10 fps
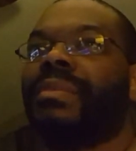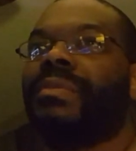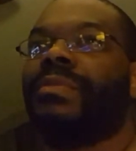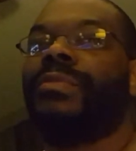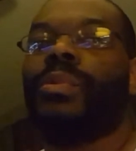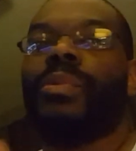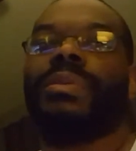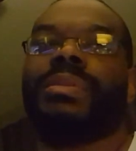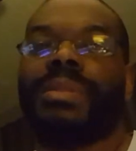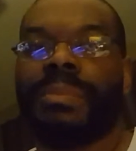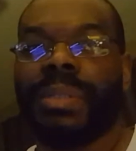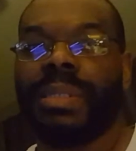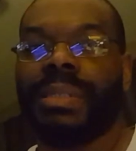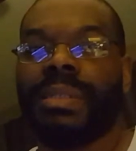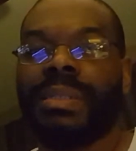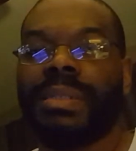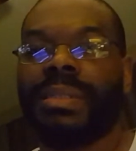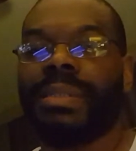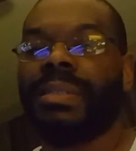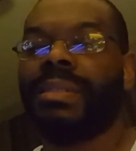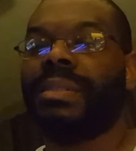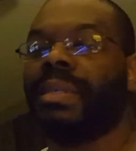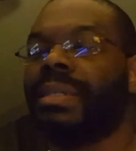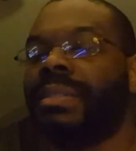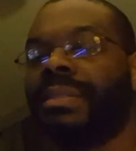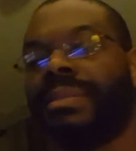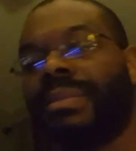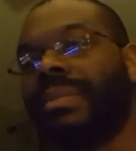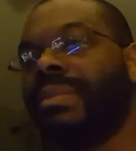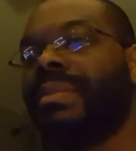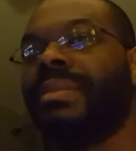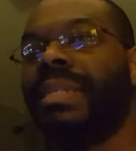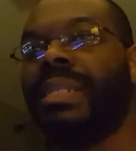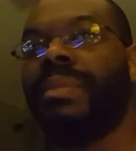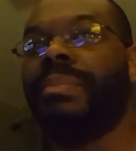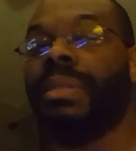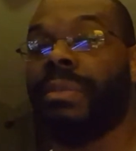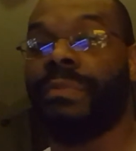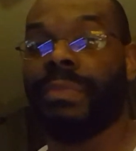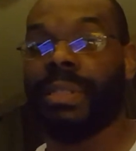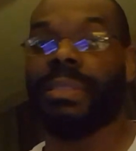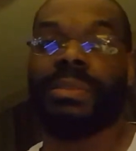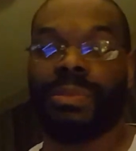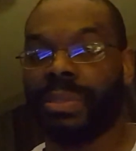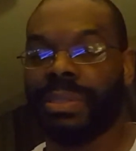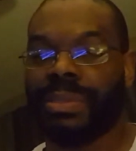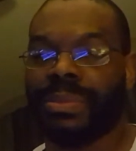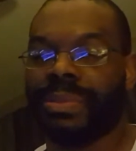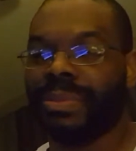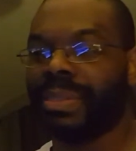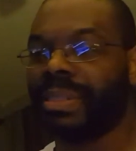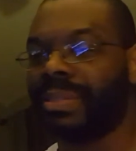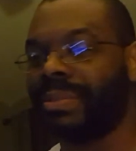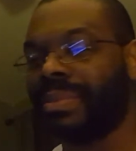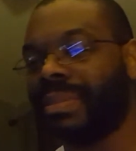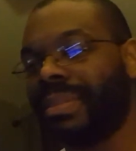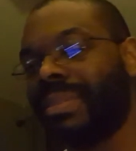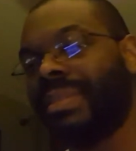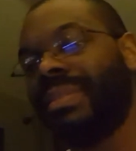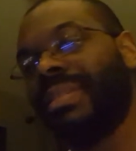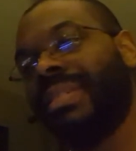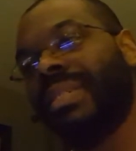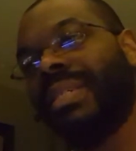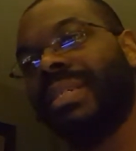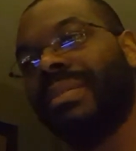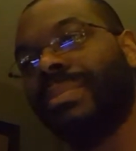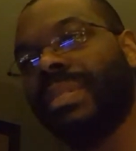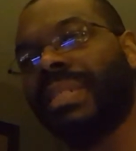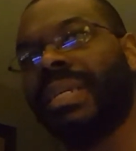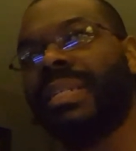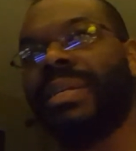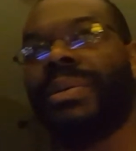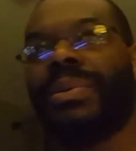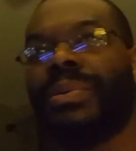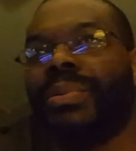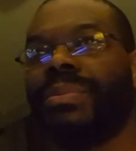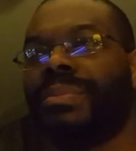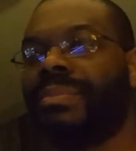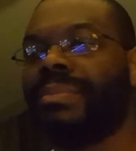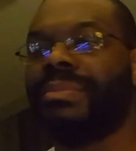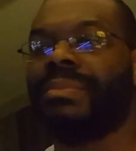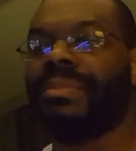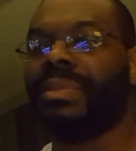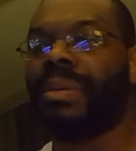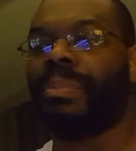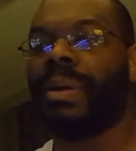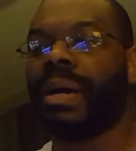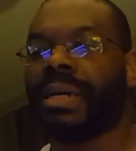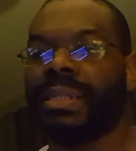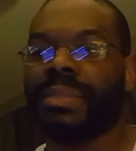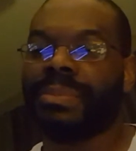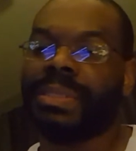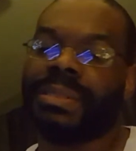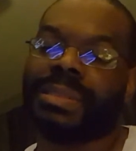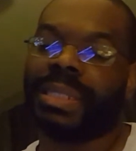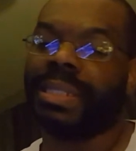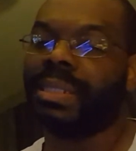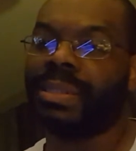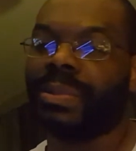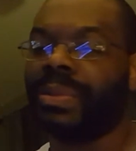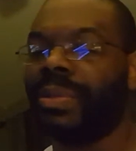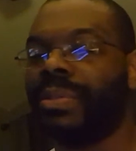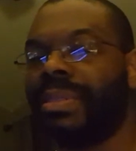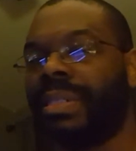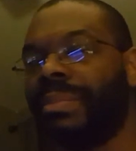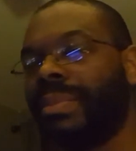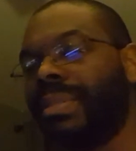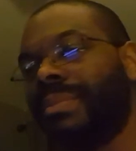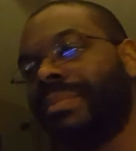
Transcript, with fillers: forced to be like either be a villain or a hero I guess you could say plus they had that whole apocalyptic thing going on in that book